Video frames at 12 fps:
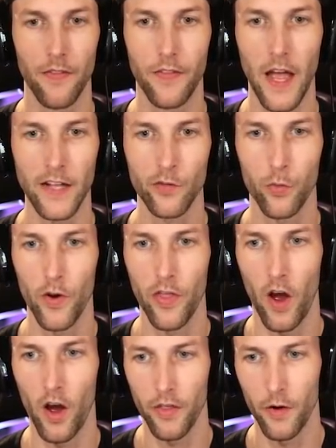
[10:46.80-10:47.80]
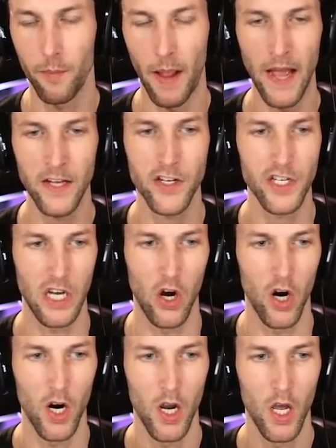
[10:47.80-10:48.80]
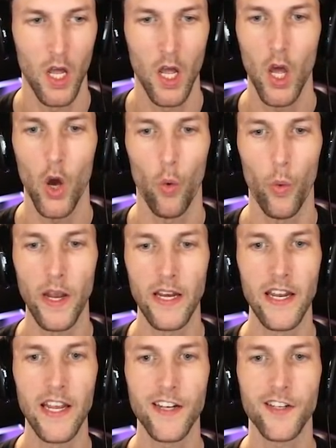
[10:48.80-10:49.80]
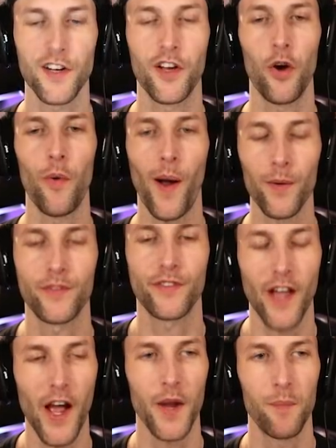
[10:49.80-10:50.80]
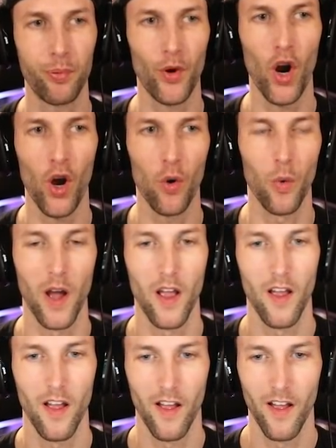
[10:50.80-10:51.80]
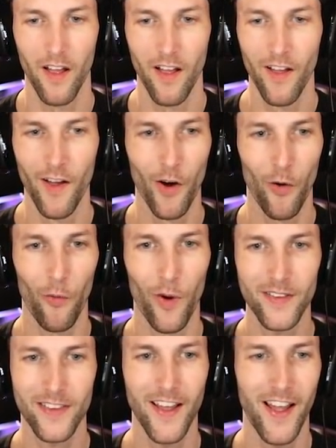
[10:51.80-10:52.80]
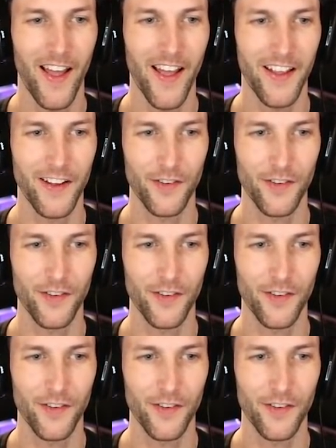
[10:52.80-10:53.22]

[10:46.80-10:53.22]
That's where the other badges are. We need to go outside, bro. What the heck?